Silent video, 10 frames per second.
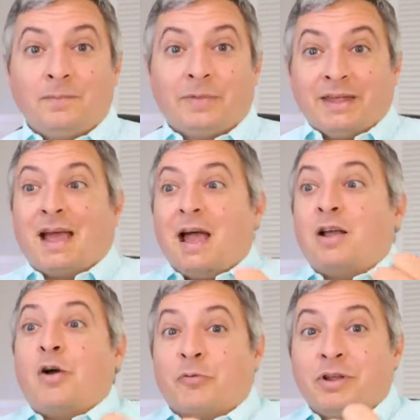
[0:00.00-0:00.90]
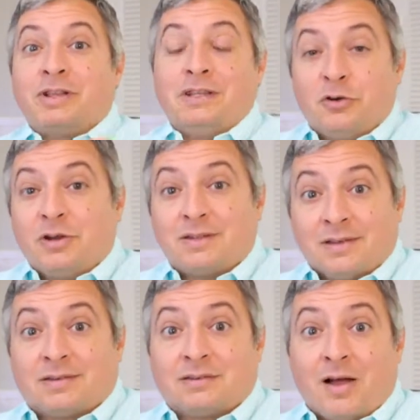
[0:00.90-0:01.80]
like I got really good at
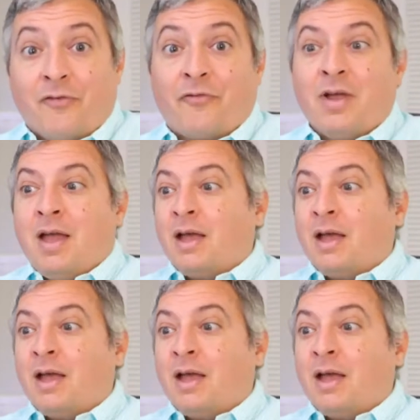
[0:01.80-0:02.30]
this stuff.